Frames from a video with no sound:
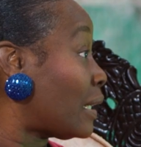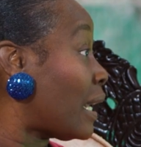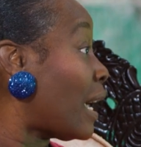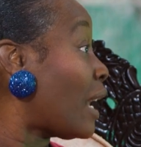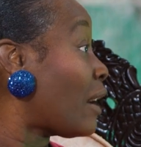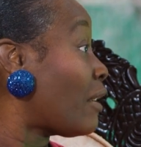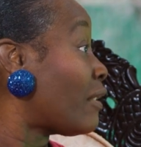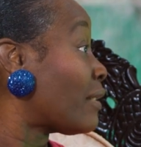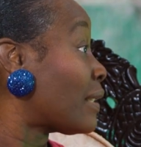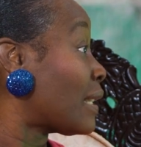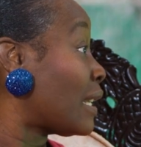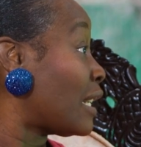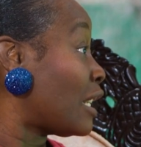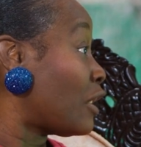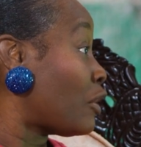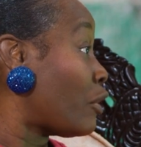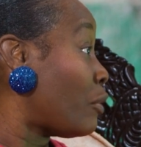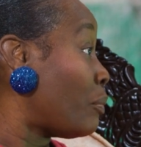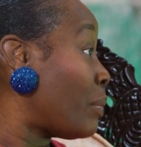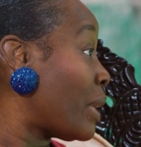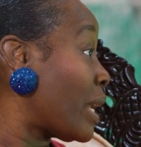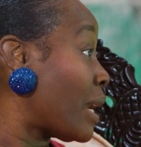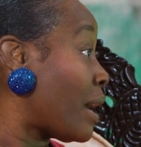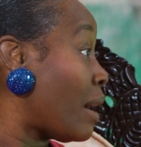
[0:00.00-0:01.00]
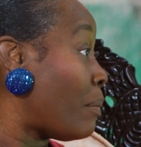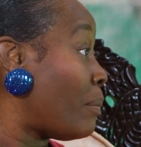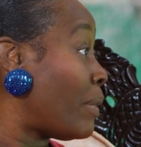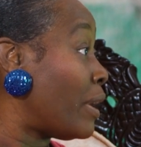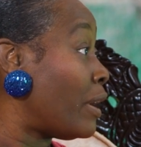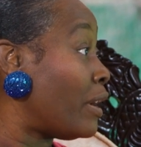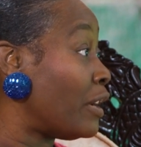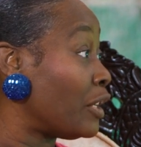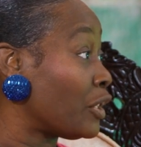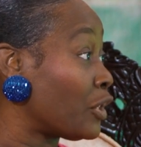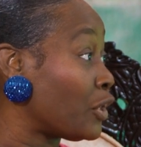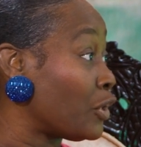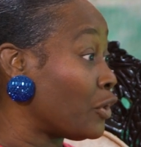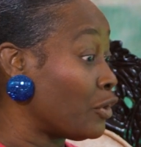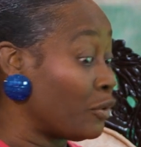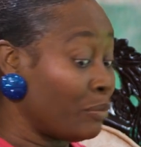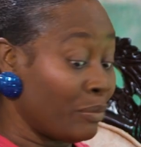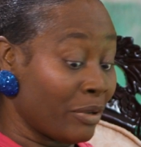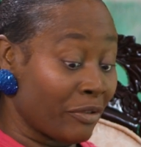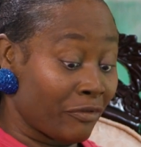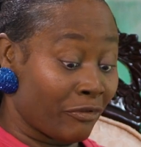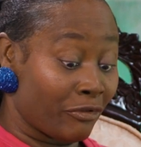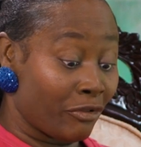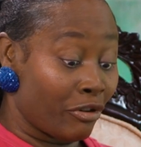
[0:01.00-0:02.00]
tell us a little bit about you
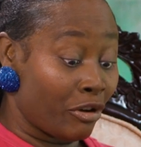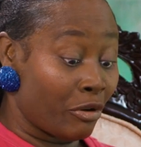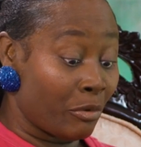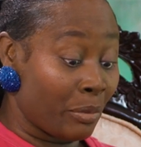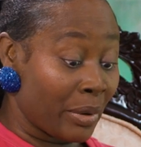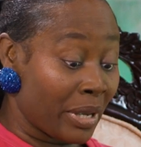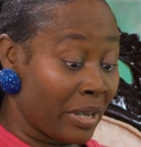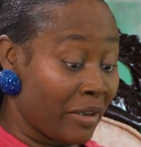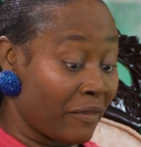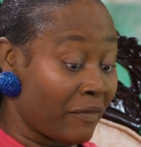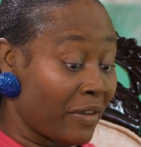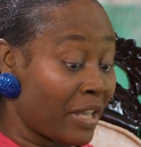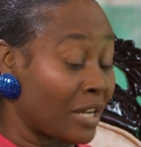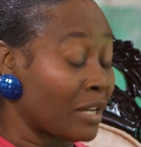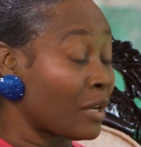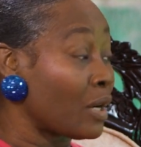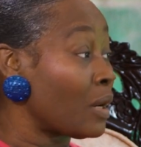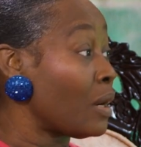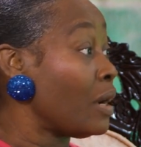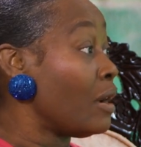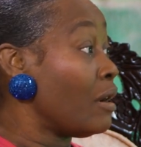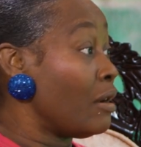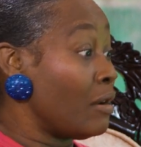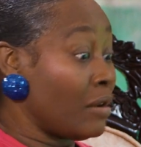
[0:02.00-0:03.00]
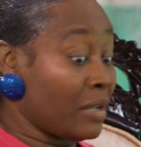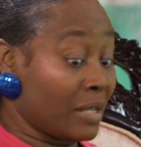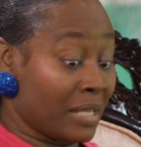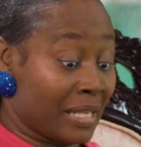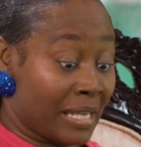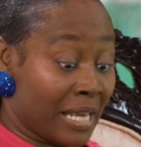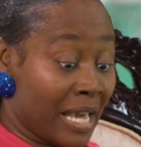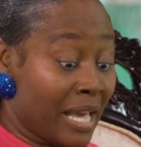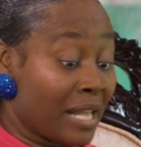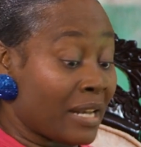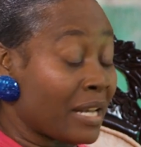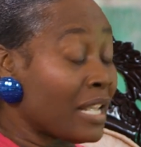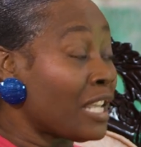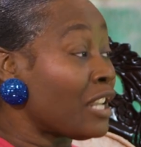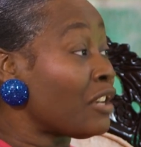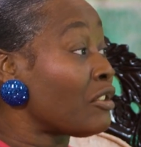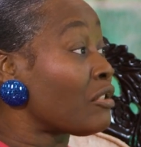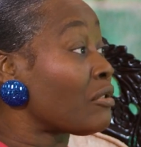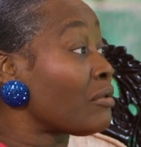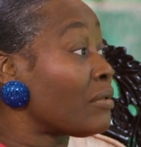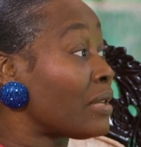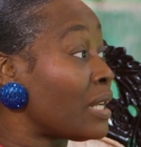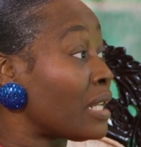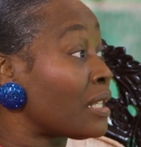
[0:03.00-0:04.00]
before we even get
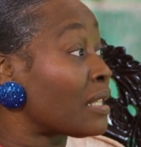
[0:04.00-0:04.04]
into the